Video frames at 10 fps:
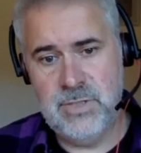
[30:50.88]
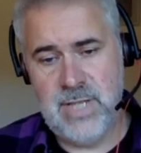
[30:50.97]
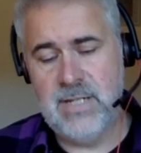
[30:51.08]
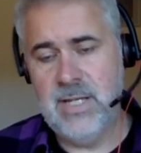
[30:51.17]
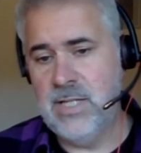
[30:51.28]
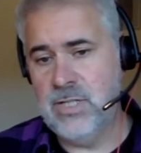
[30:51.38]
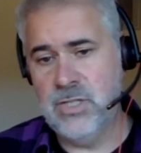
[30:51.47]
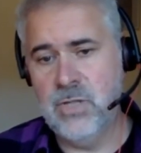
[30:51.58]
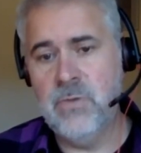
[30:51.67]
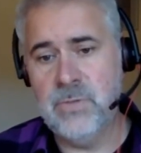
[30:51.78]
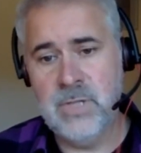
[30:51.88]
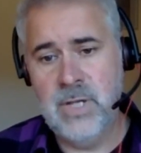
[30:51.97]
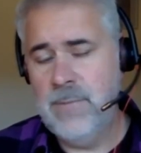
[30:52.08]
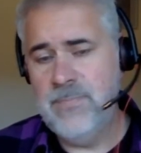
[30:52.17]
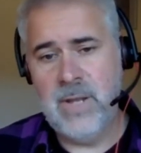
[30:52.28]
techniques and tools.
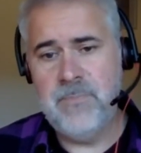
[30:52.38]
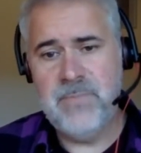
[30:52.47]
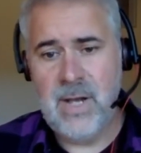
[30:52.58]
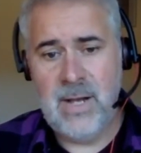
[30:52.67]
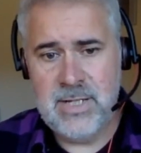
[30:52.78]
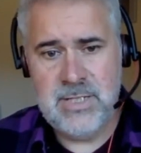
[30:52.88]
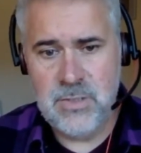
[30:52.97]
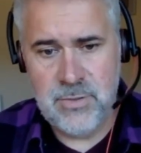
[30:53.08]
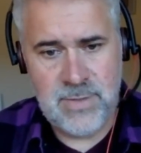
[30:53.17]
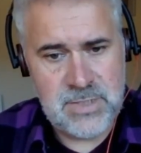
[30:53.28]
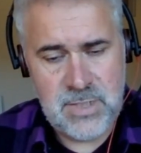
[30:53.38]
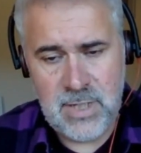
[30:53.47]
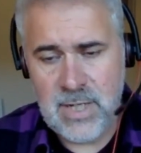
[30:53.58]
Now, I still do that today.